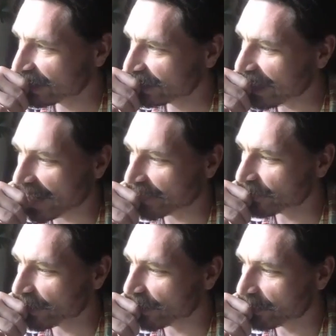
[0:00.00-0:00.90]
yeah, I
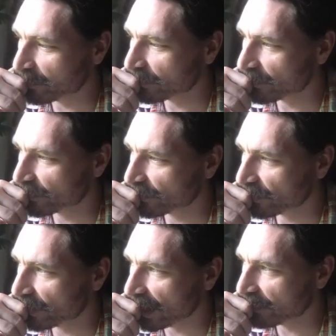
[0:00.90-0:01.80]
don't know.
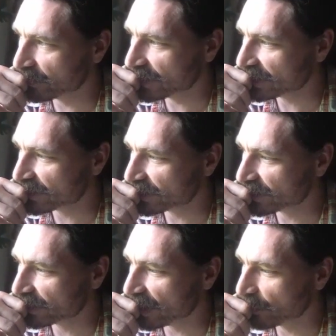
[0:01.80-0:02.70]
I'm
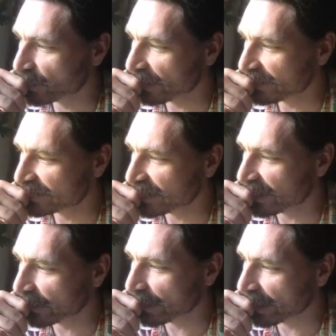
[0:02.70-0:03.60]
really
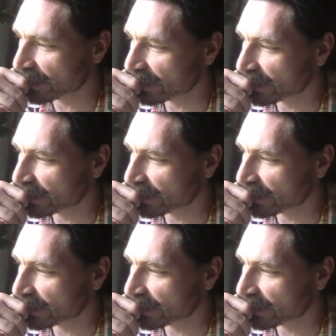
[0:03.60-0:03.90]
sitting with